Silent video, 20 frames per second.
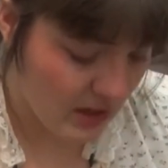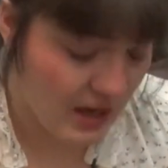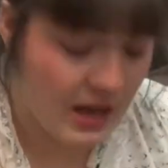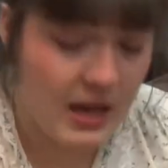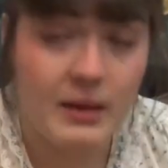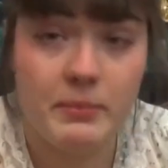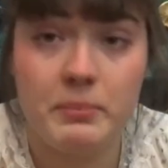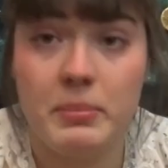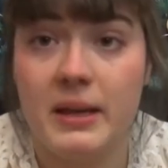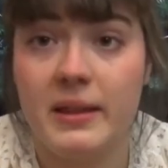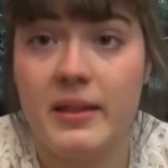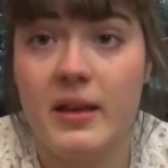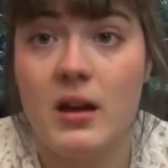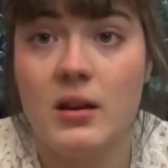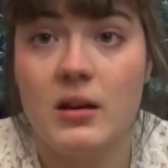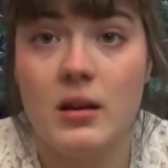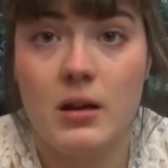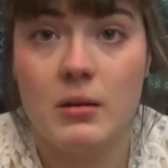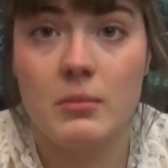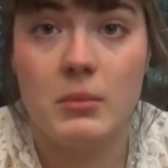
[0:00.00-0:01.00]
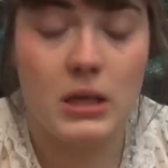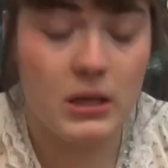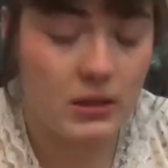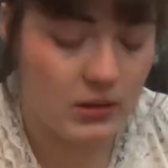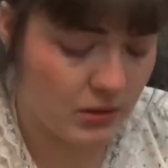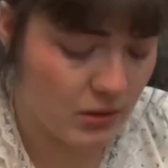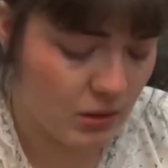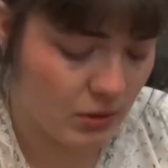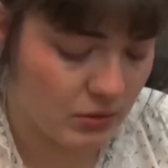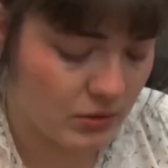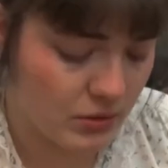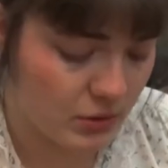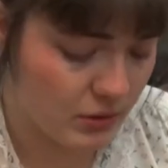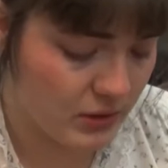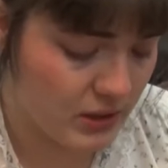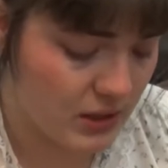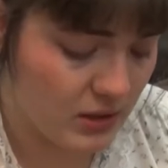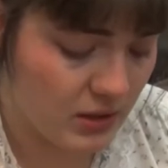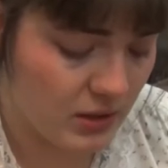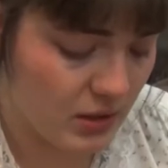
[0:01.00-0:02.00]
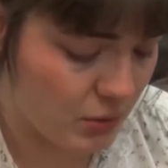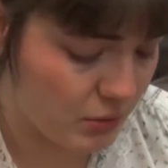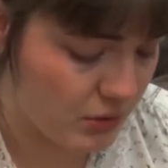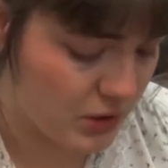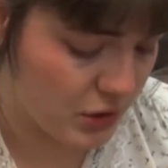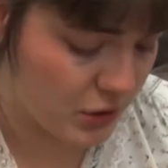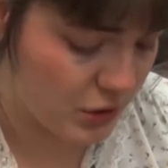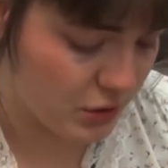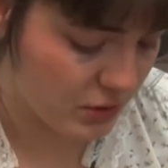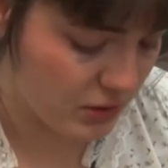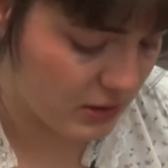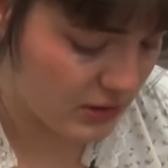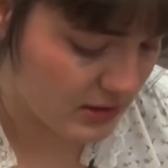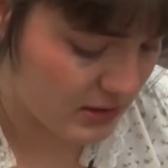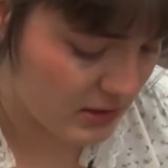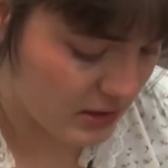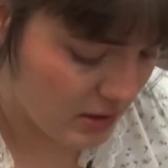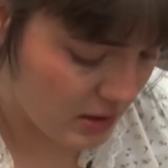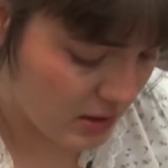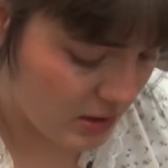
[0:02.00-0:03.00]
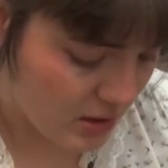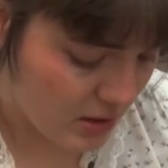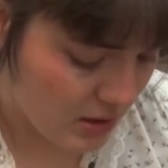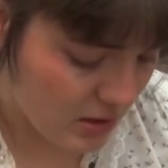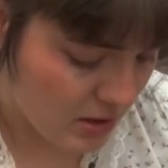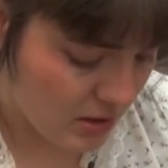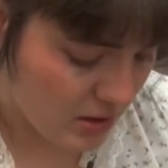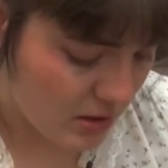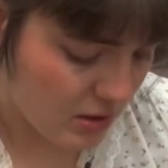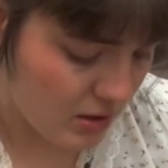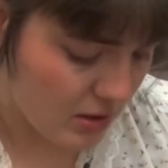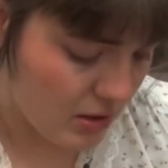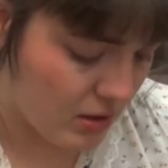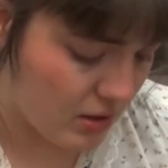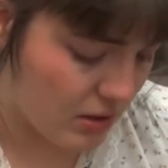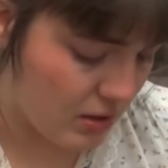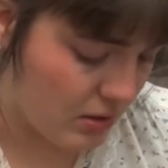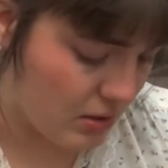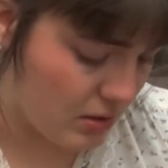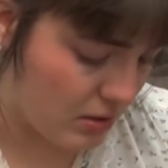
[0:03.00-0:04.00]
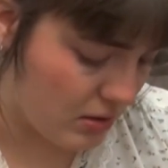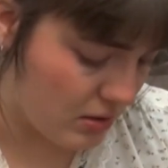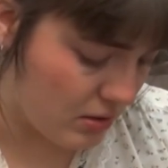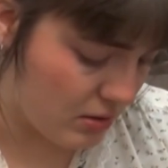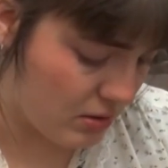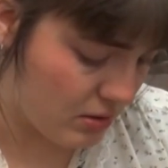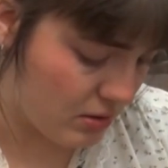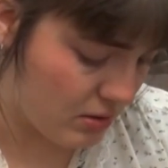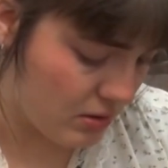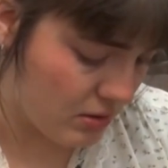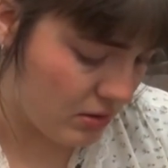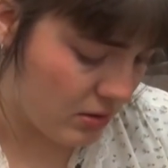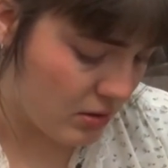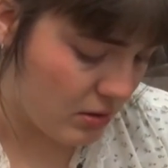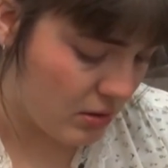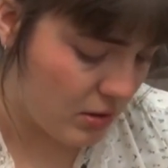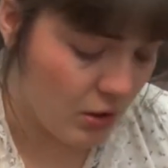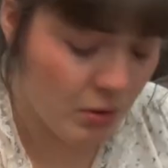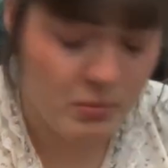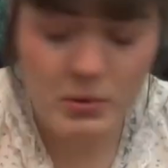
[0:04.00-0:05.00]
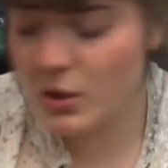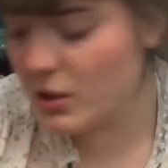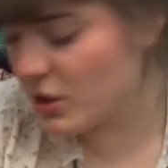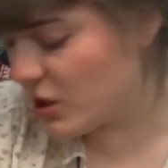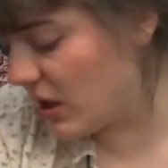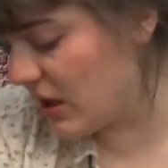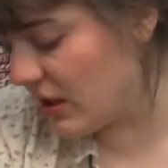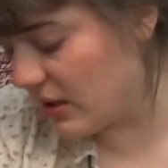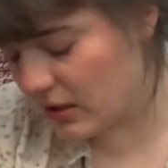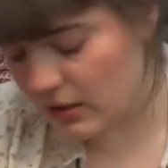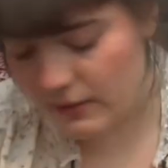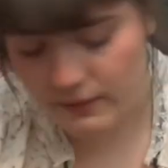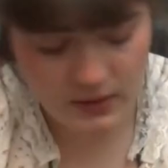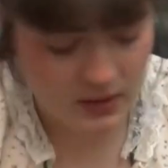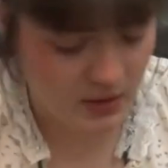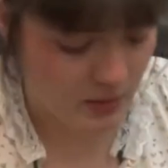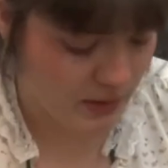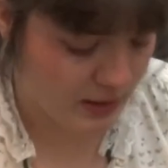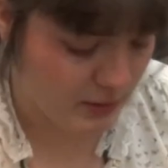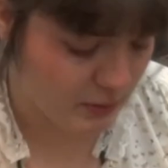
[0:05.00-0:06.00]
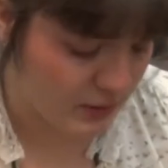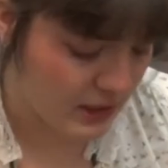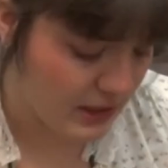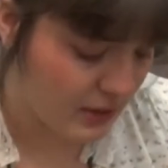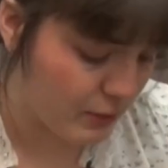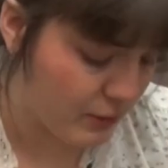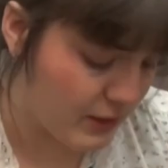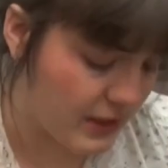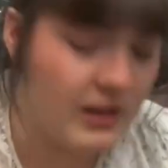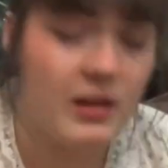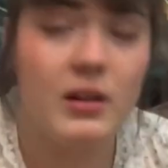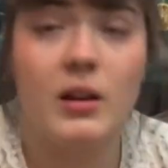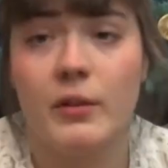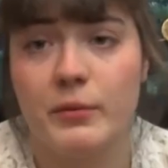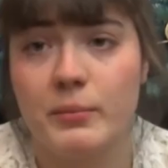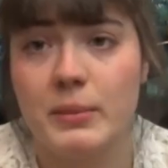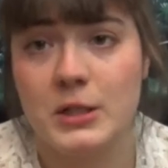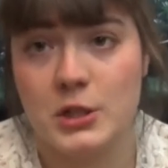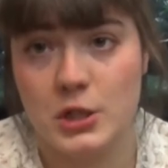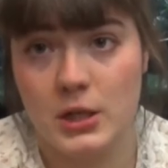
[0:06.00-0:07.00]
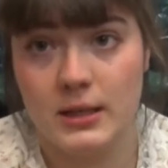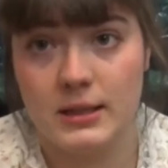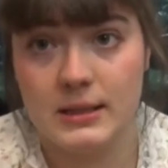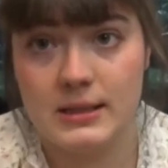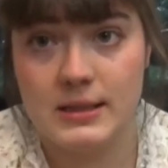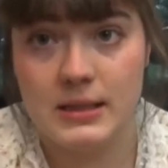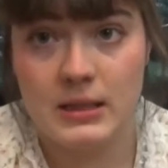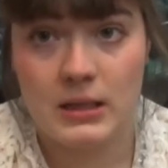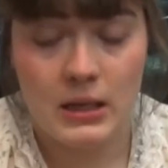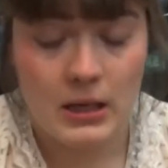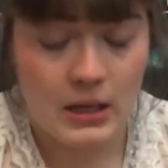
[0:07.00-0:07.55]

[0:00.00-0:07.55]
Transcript: by that I mean cold turkey, no t-shirts, no more jeans, even though I really, really love my jeans.